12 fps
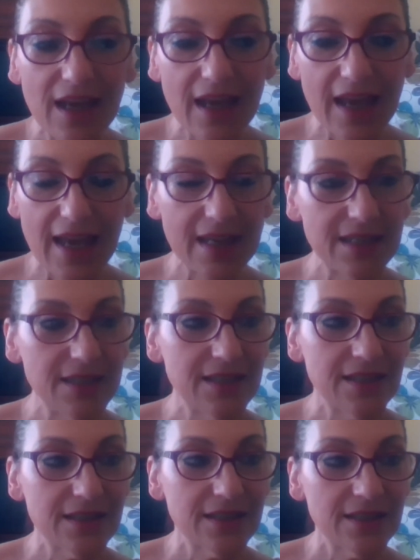And
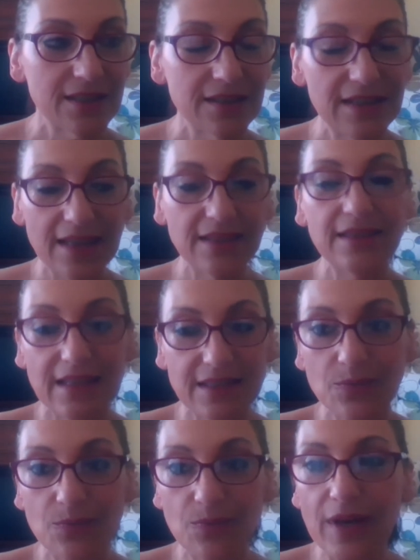
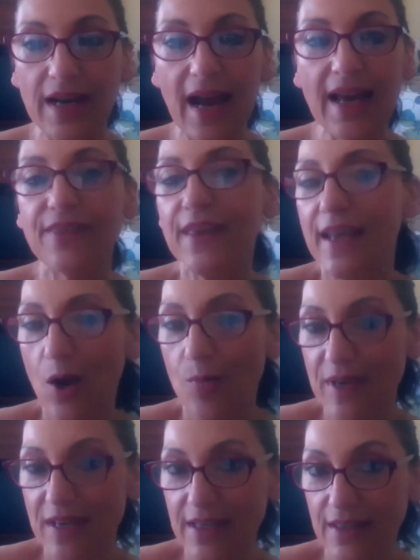that's what I think helped
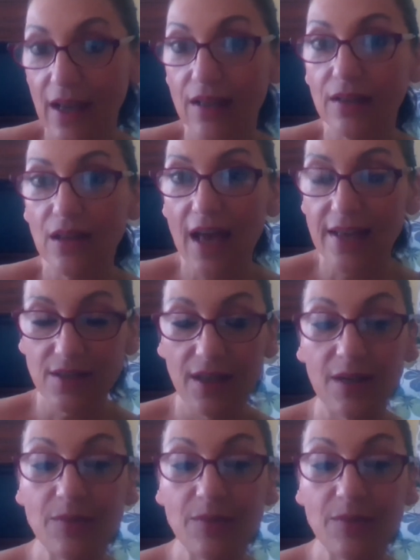me get a lot done.